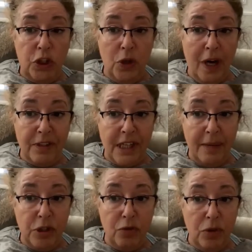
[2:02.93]
you have
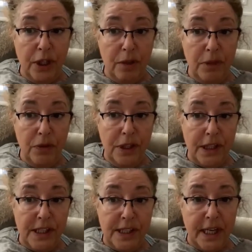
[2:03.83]
time to run a
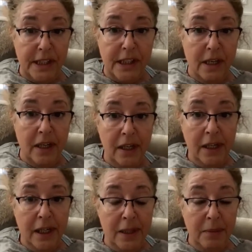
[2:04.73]
community centre
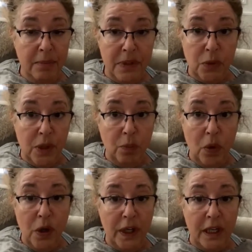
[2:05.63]
in between
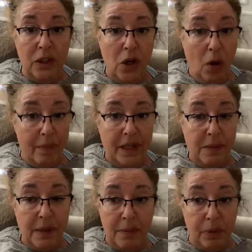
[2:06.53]
working? Not many
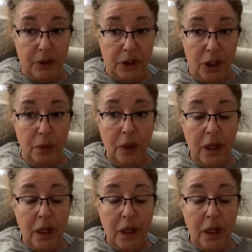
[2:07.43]
people do.